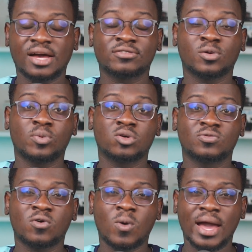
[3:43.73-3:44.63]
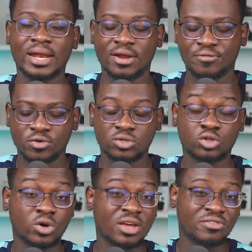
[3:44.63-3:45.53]
have support for wired
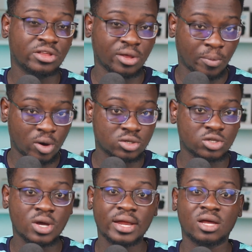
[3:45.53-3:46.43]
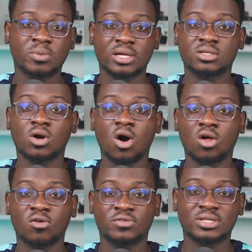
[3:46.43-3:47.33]
headphones, so even in the box, you end up getting
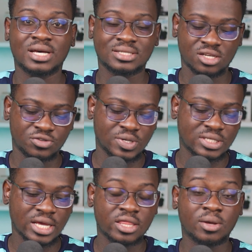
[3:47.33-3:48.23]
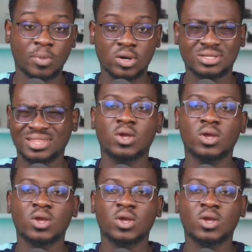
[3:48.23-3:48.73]
all of these accessories in the box.